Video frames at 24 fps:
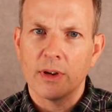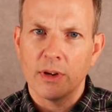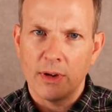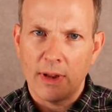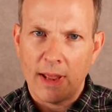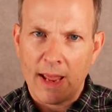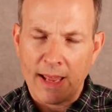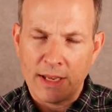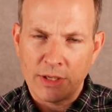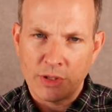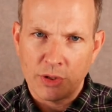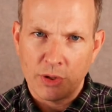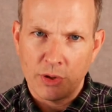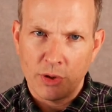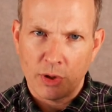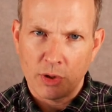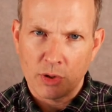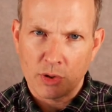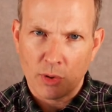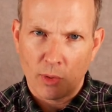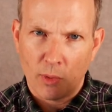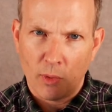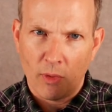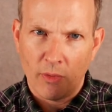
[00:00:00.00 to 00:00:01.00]
adds to the
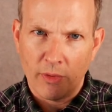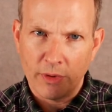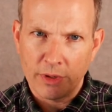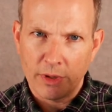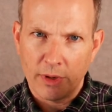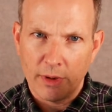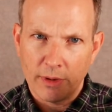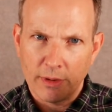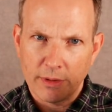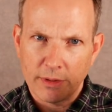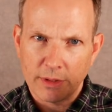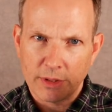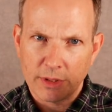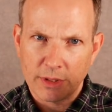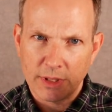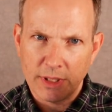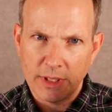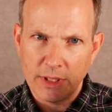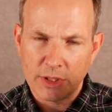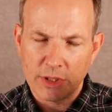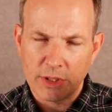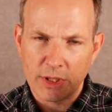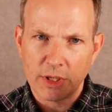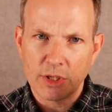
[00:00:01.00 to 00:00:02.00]
control of the
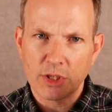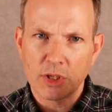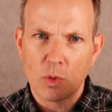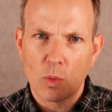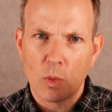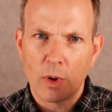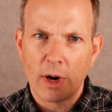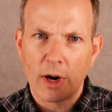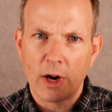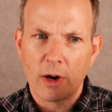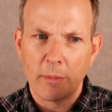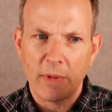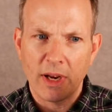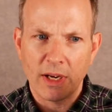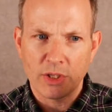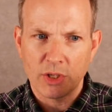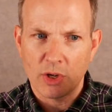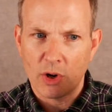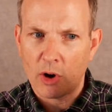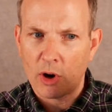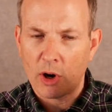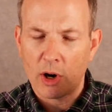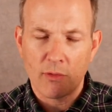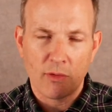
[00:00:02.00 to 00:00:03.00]
c six square, makes
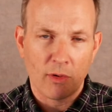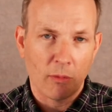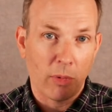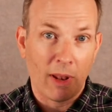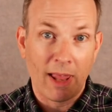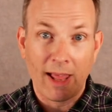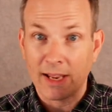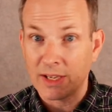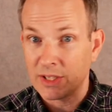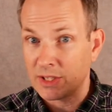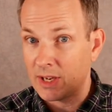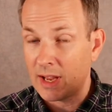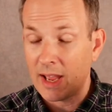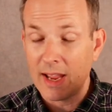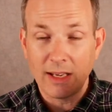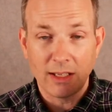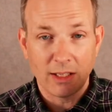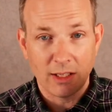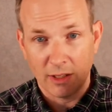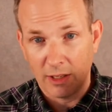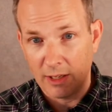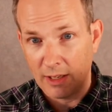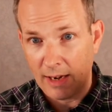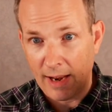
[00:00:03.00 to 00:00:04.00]
it hard for Black's knight
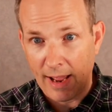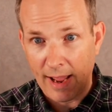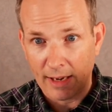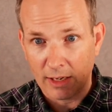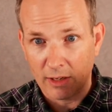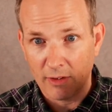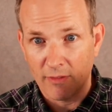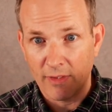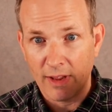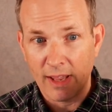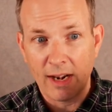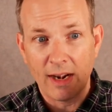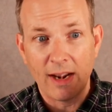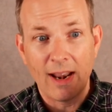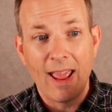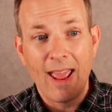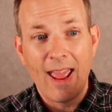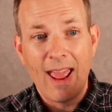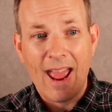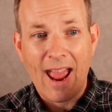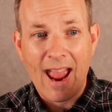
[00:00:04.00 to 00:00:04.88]
to get activated,